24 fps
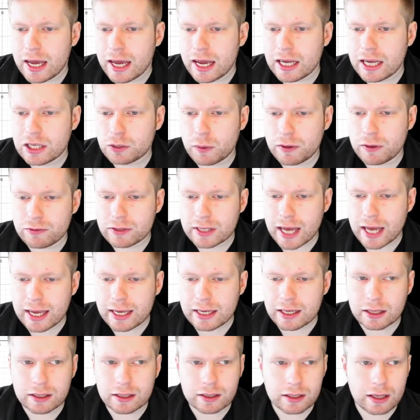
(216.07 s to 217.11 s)
is we've
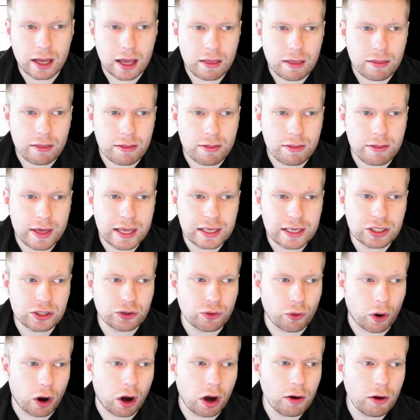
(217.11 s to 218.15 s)
taken this
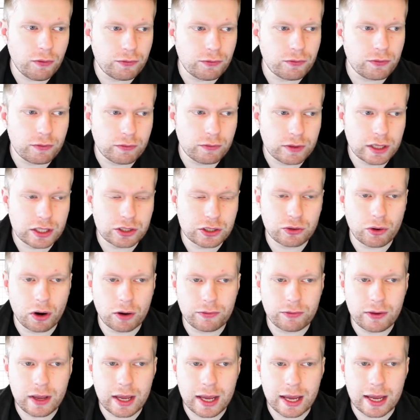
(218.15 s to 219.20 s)
graph
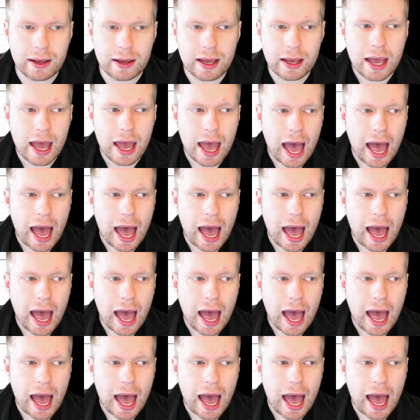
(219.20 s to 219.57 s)
here,